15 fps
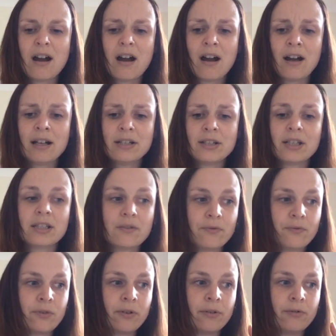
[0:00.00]
I just,
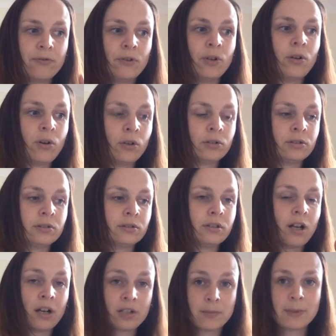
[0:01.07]
for a full-on
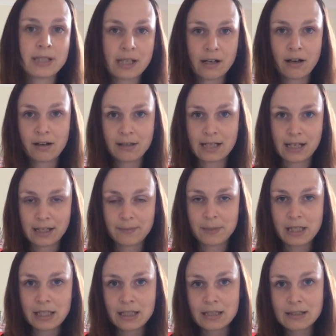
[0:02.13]
100% Hardanger
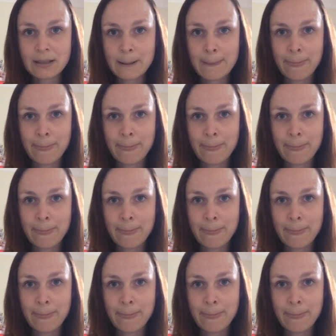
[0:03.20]
piece,